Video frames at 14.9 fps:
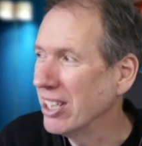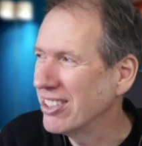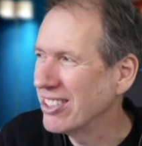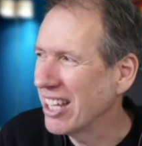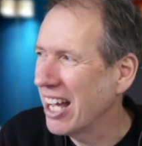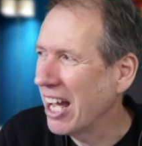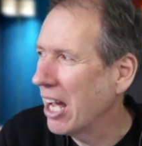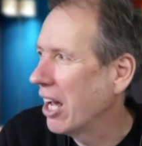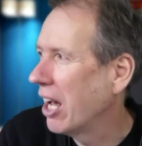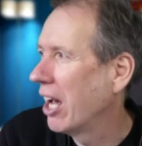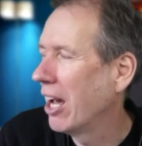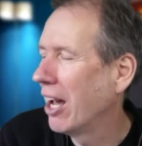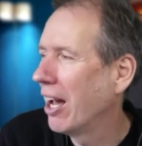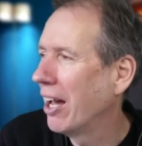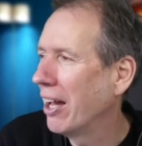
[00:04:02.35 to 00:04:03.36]
Is that
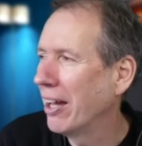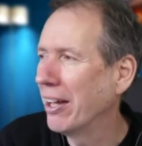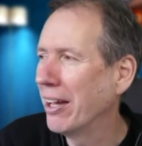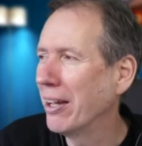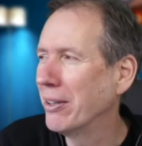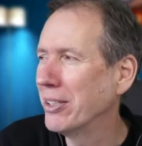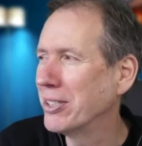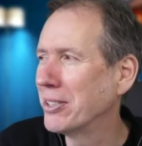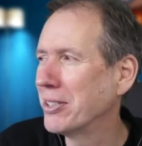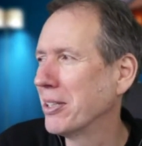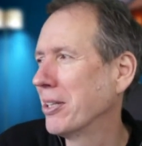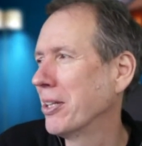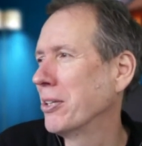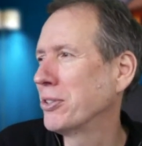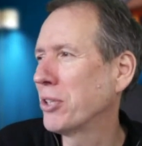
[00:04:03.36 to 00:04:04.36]
uh, is
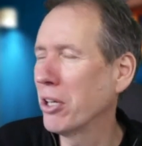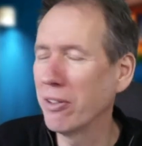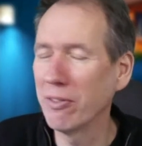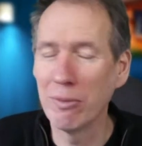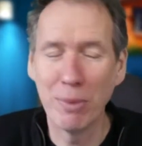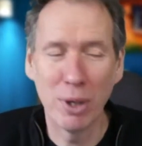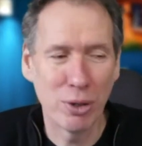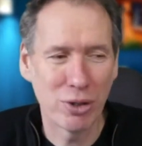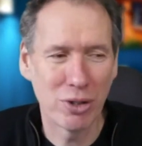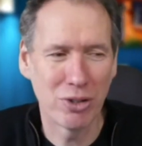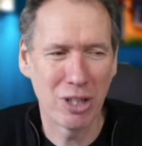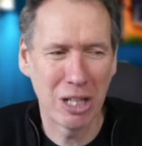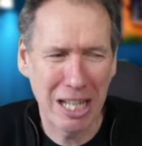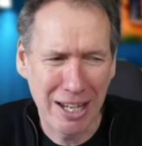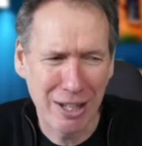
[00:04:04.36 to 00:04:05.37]
those kind of emotions
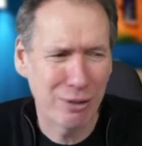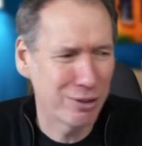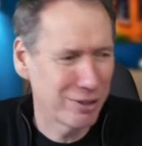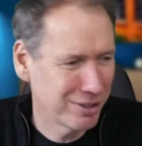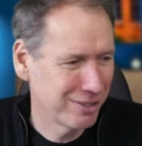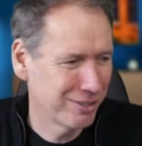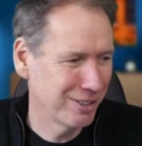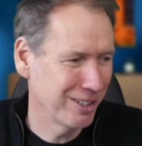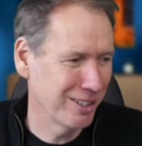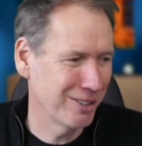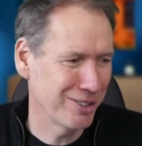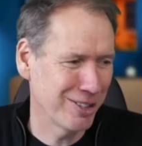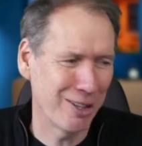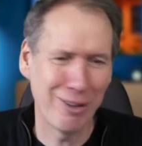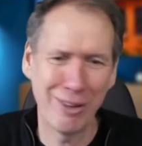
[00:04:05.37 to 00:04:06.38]
allowed in a
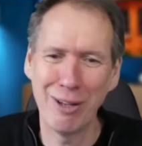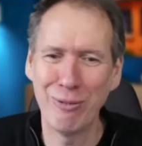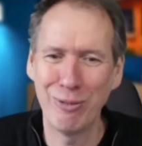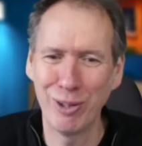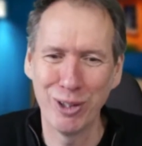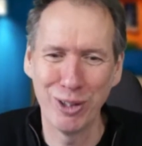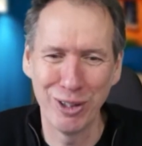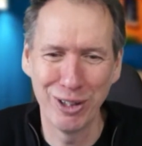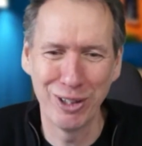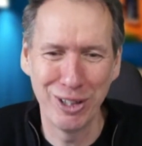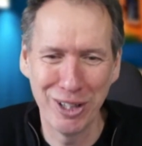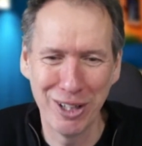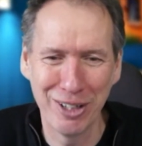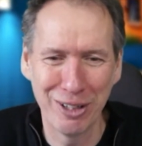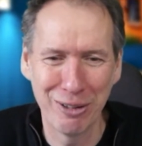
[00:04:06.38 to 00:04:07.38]
South African
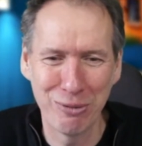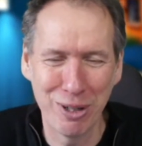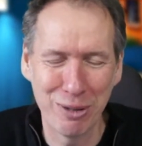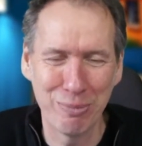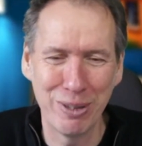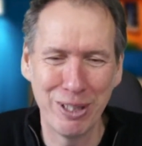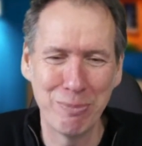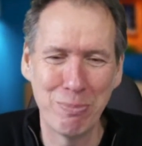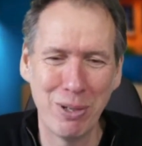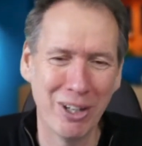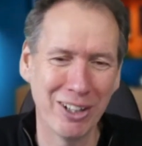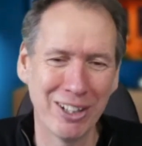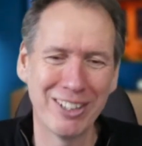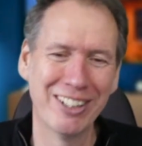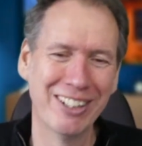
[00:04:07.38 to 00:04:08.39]
young rugby
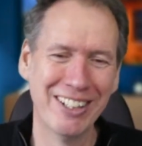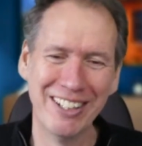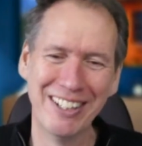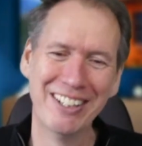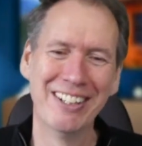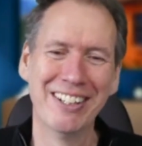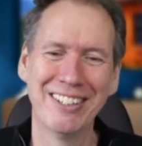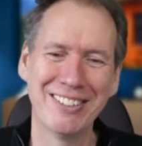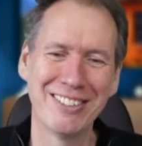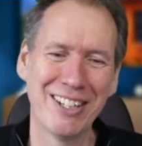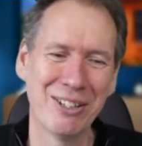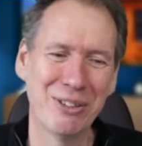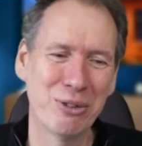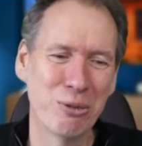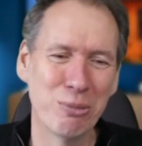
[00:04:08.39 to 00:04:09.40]
buck? Is
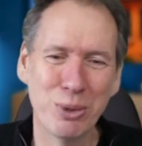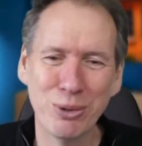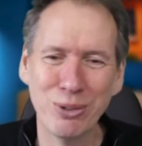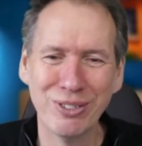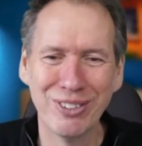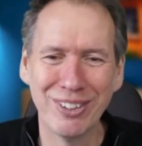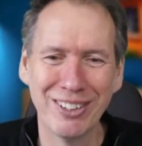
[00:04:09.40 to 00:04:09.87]
that normal?